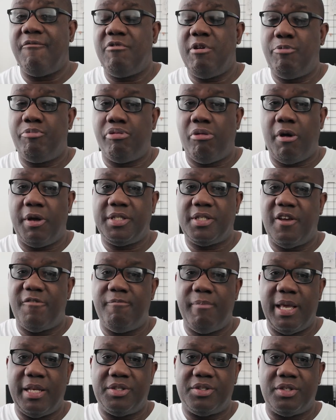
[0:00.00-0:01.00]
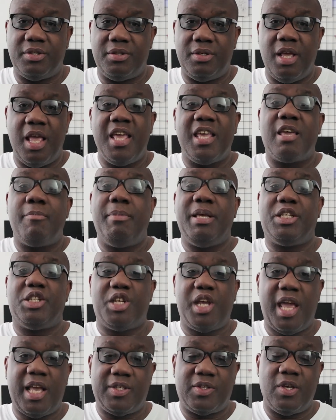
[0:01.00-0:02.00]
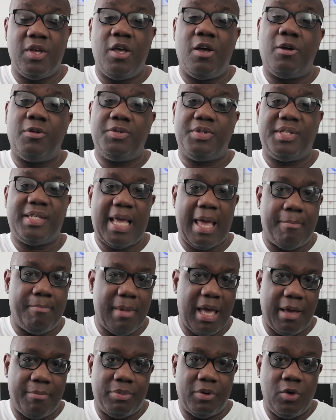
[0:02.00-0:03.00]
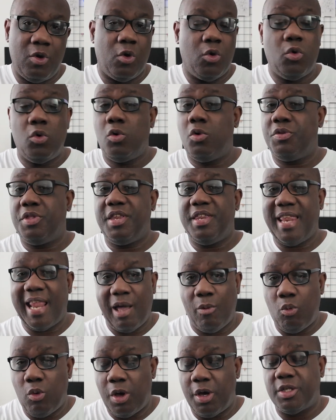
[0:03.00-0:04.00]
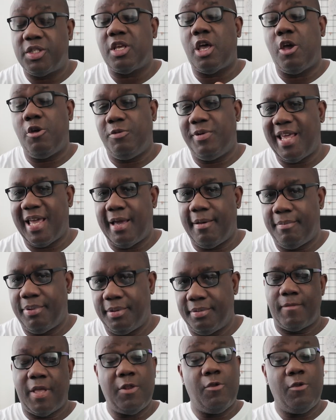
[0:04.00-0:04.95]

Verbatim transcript: Every price I've mentioned can be checked on ZapMap or the network's own app.